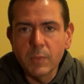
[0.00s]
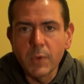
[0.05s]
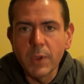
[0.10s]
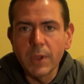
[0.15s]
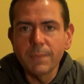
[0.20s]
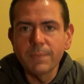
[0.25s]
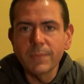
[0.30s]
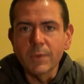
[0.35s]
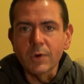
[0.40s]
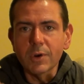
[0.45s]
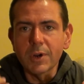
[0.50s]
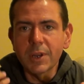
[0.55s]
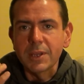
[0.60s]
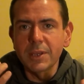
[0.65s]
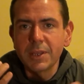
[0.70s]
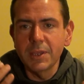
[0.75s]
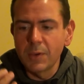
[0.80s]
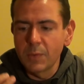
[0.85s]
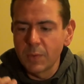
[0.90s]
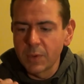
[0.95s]
We
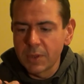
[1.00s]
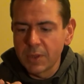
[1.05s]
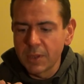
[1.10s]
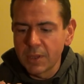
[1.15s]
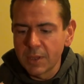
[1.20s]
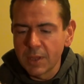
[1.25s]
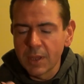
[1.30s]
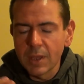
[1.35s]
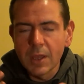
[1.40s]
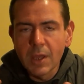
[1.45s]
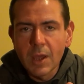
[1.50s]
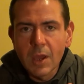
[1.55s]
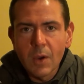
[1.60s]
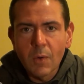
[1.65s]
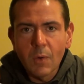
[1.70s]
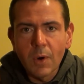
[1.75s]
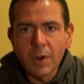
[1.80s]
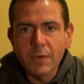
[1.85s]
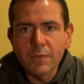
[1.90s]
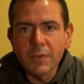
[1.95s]
already with
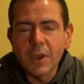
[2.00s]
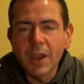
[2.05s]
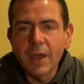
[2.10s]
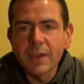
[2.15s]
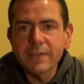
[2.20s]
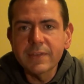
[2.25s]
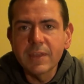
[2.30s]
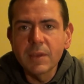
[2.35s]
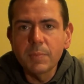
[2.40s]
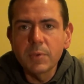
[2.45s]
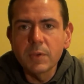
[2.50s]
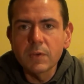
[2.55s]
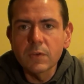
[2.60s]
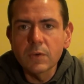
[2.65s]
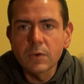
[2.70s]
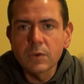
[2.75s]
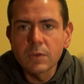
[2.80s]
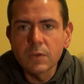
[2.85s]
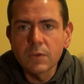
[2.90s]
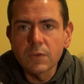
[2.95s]
one of the last
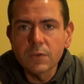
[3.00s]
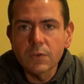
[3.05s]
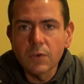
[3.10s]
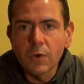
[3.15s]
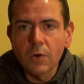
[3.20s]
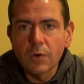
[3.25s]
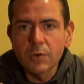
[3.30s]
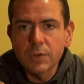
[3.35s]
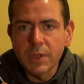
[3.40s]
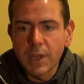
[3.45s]
episodes saw